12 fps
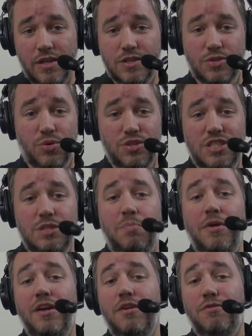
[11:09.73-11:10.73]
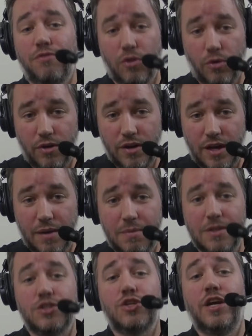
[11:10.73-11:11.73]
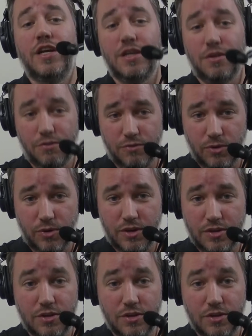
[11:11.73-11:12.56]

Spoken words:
This horse has been in Florida and been training in Florida.